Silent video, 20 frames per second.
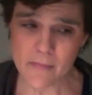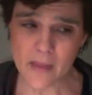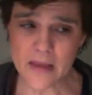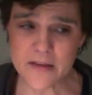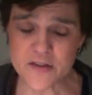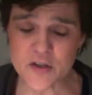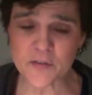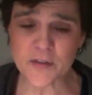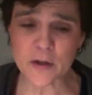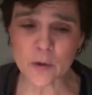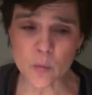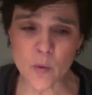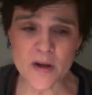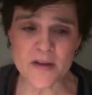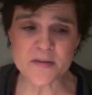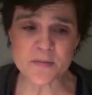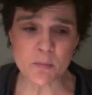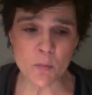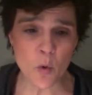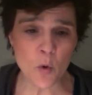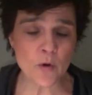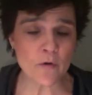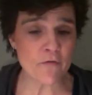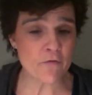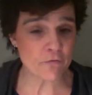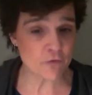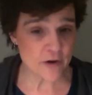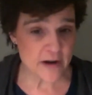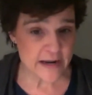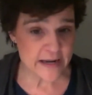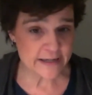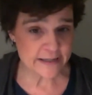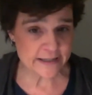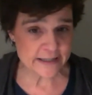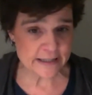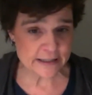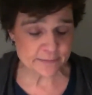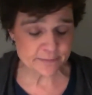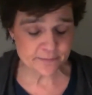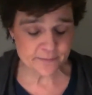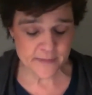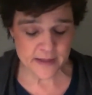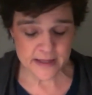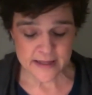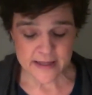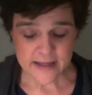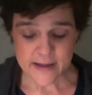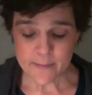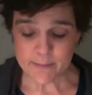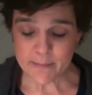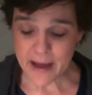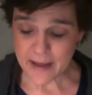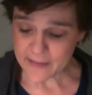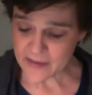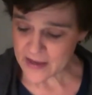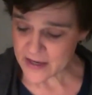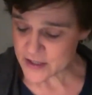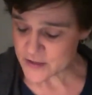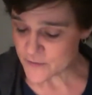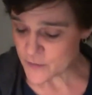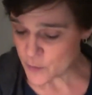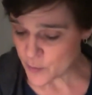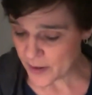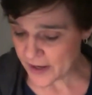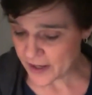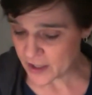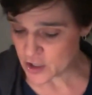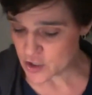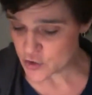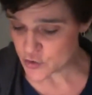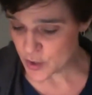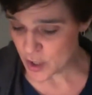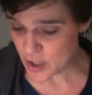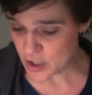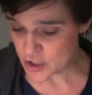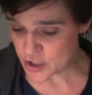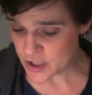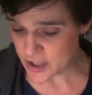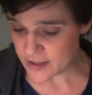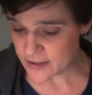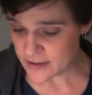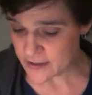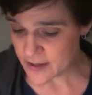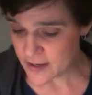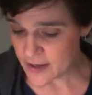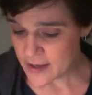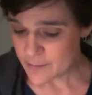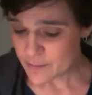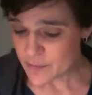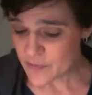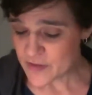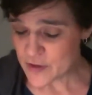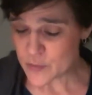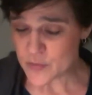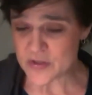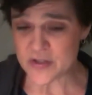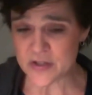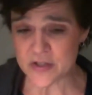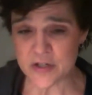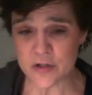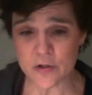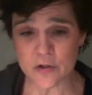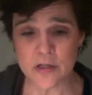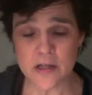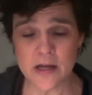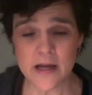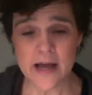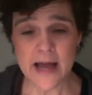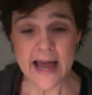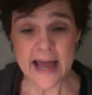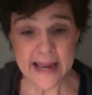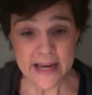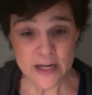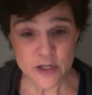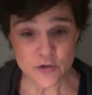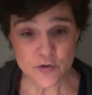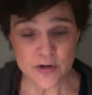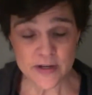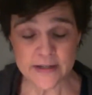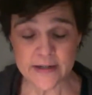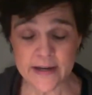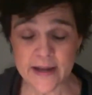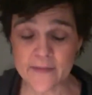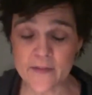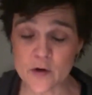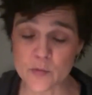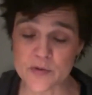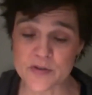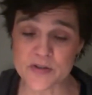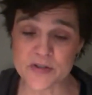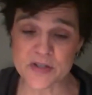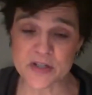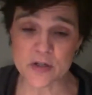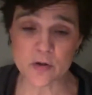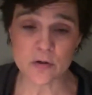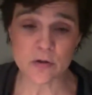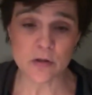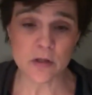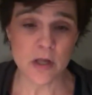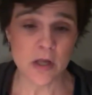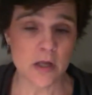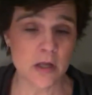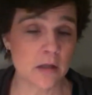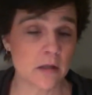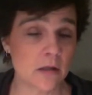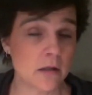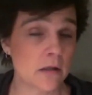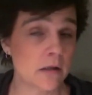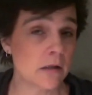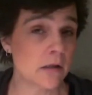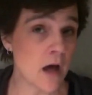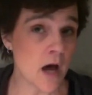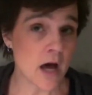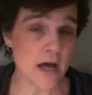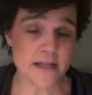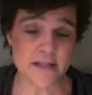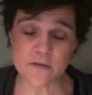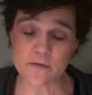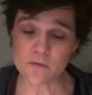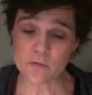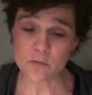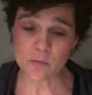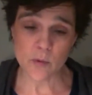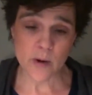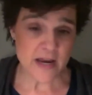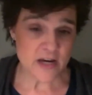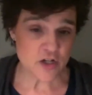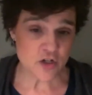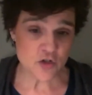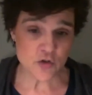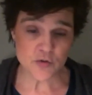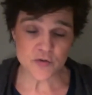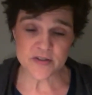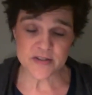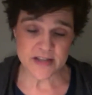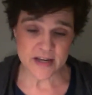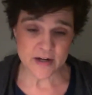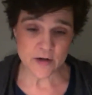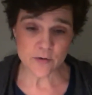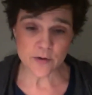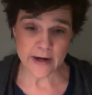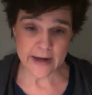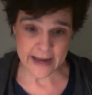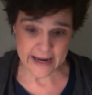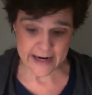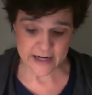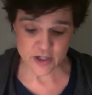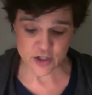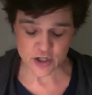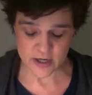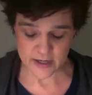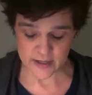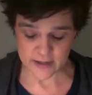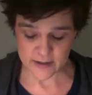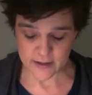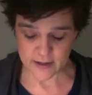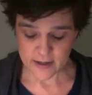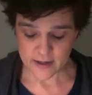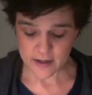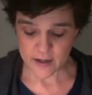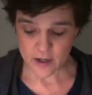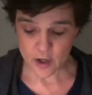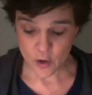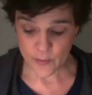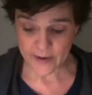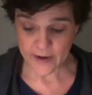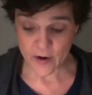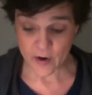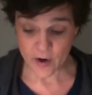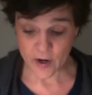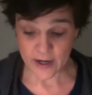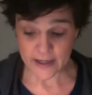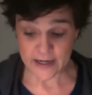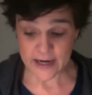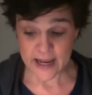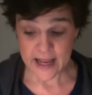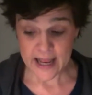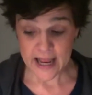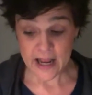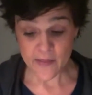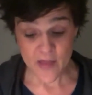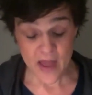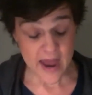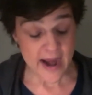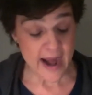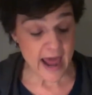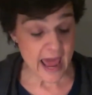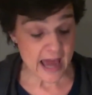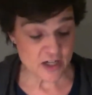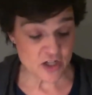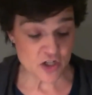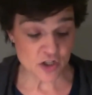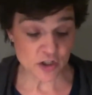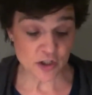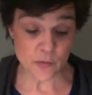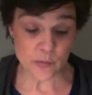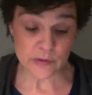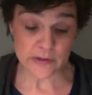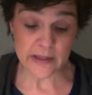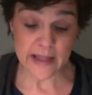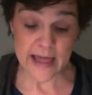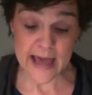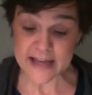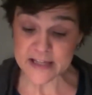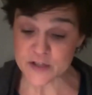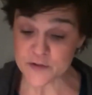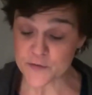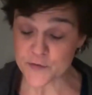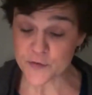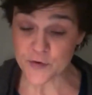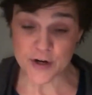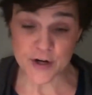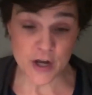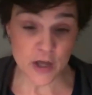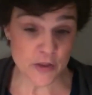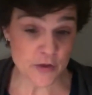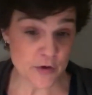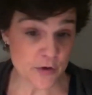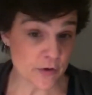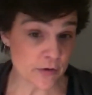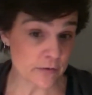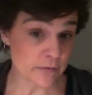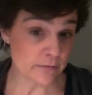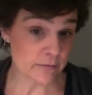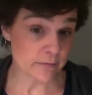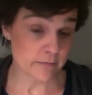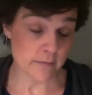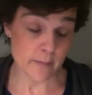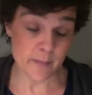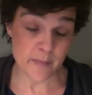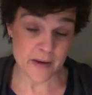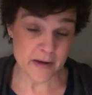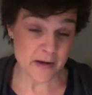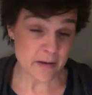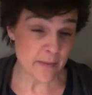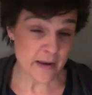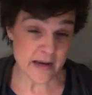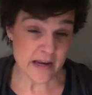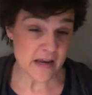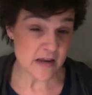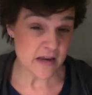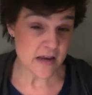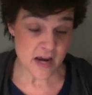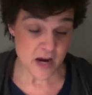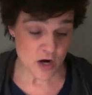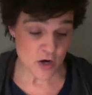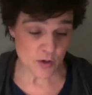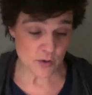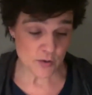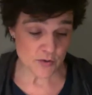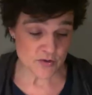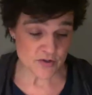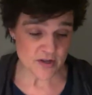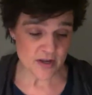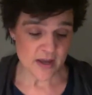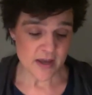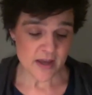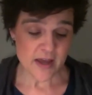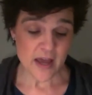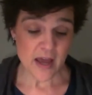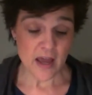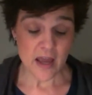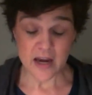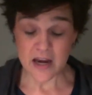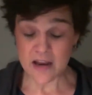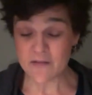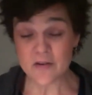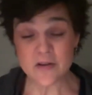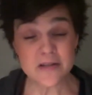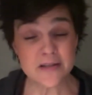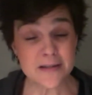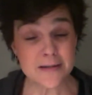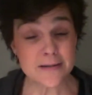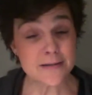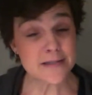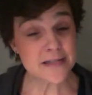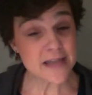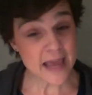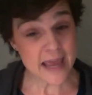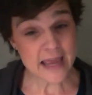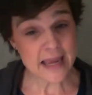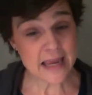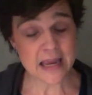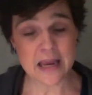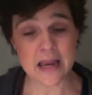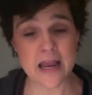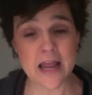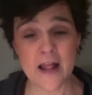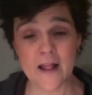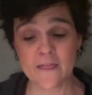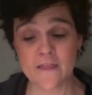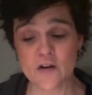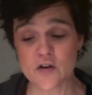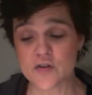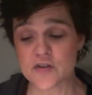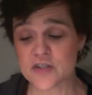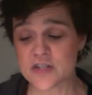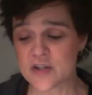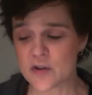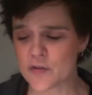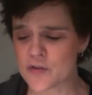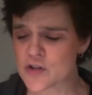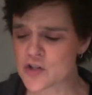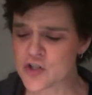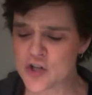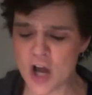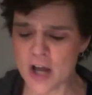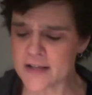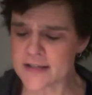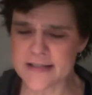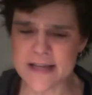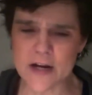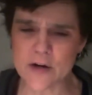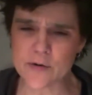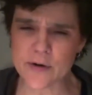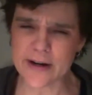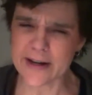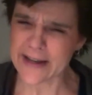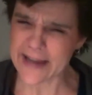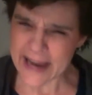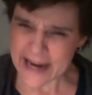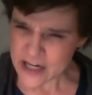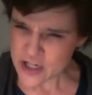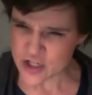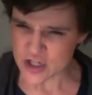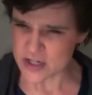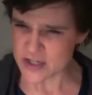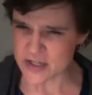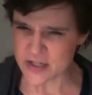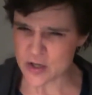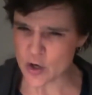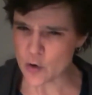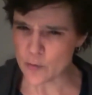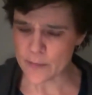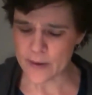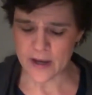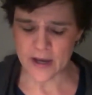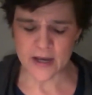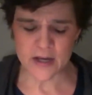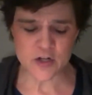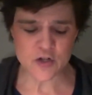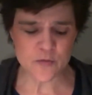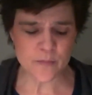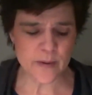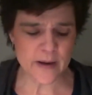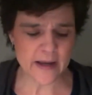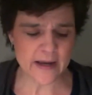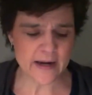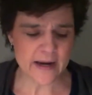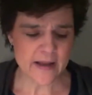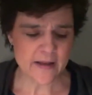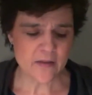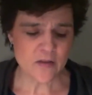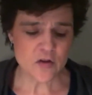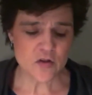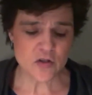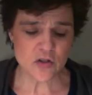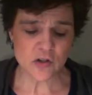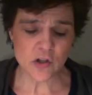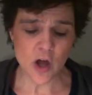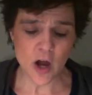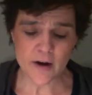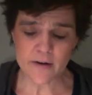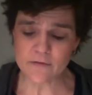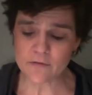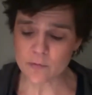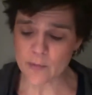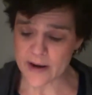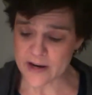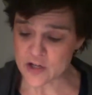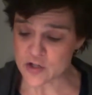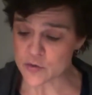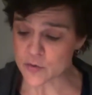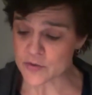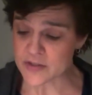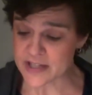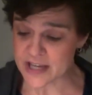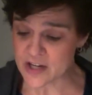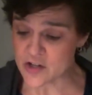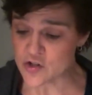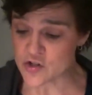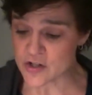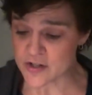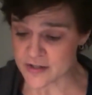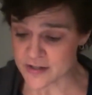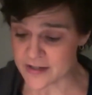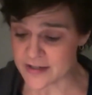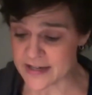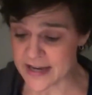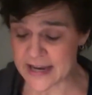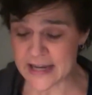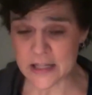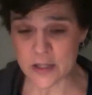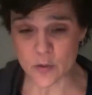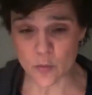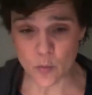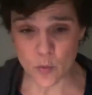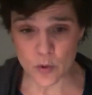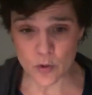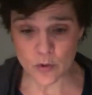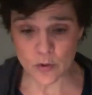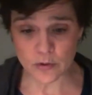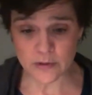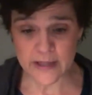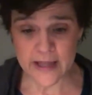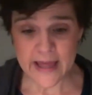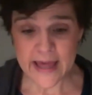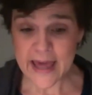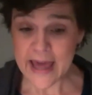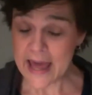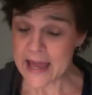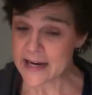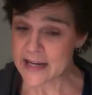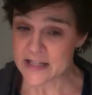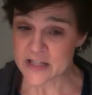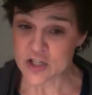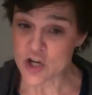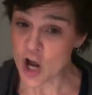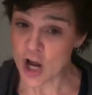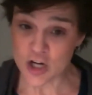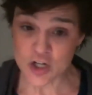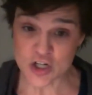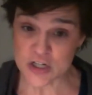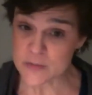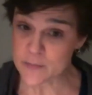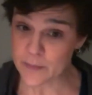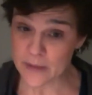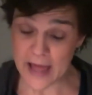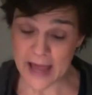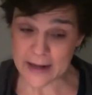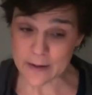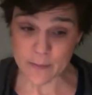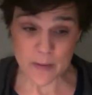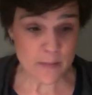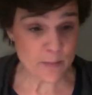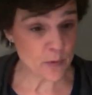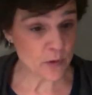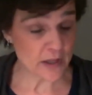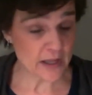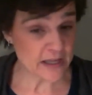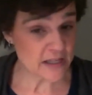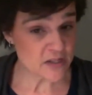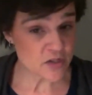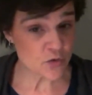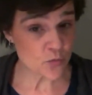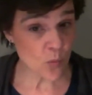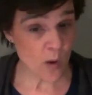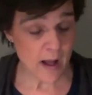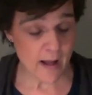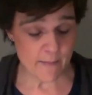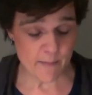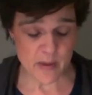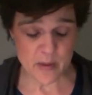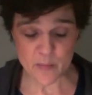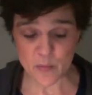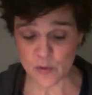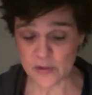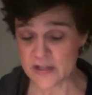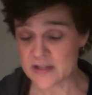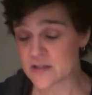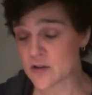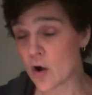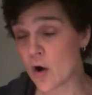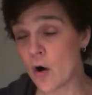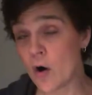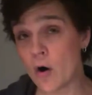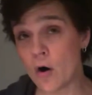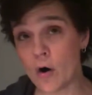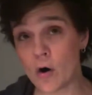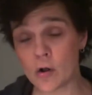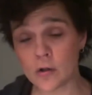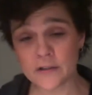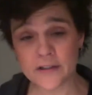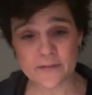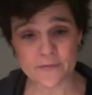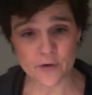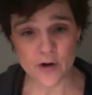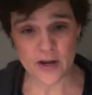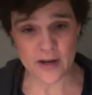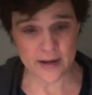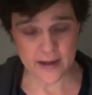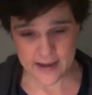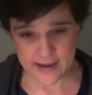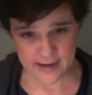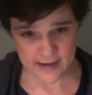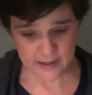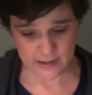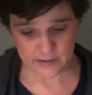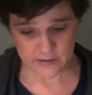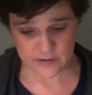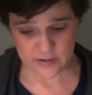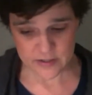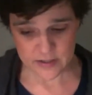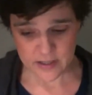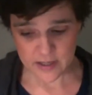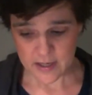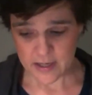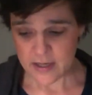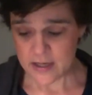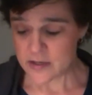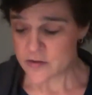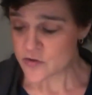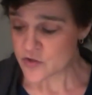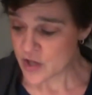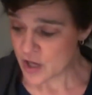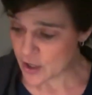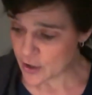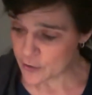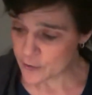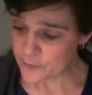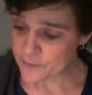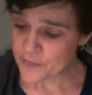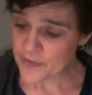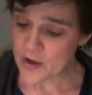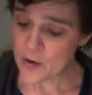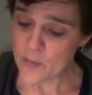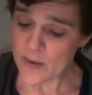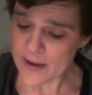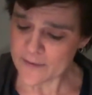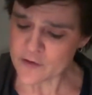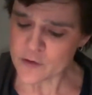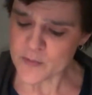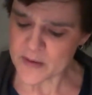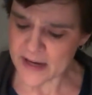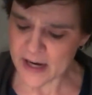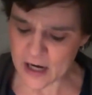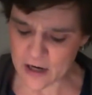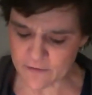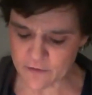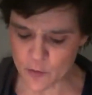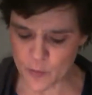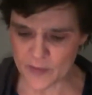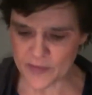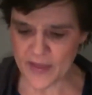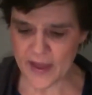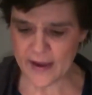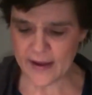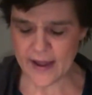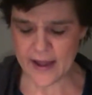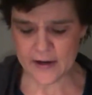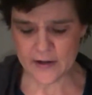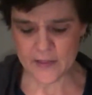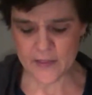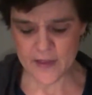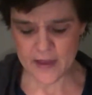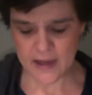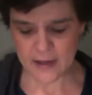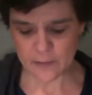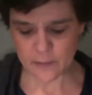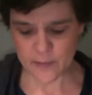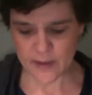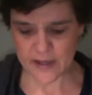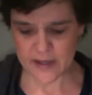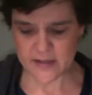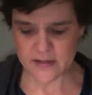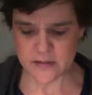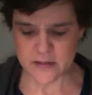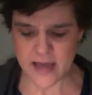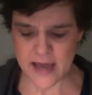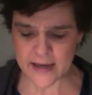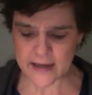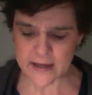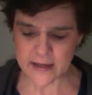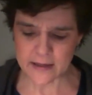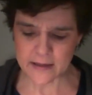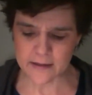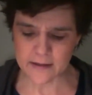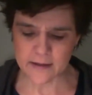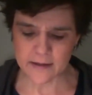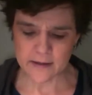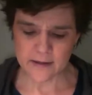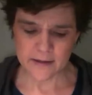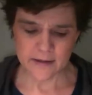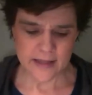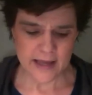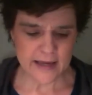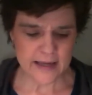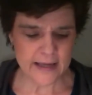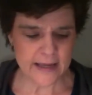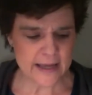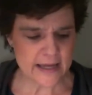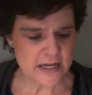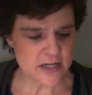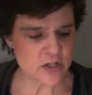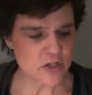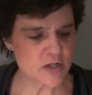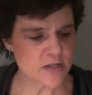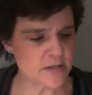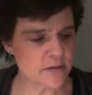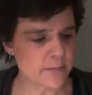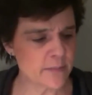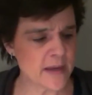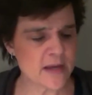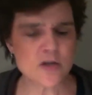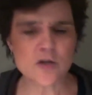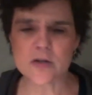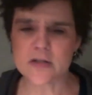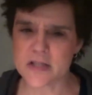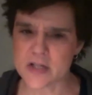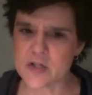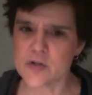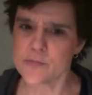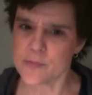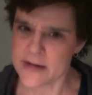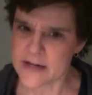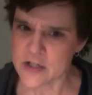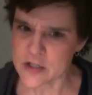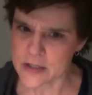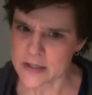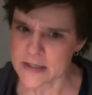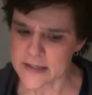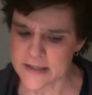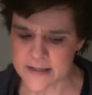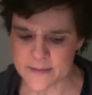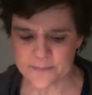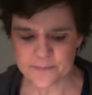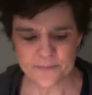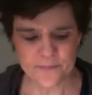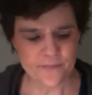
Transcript: So there was more freedom by the end of the Reconstruction, but there was still hatred and there was still lots of racial segregation going on, and that actually would last for another many years. And even today, there's not segregation so much, but there's a lot of racial tension today in the world, and it's not just black people against white people, it's all different kinds. So we have to be careful with that kind of thing, because that can get into some major situations.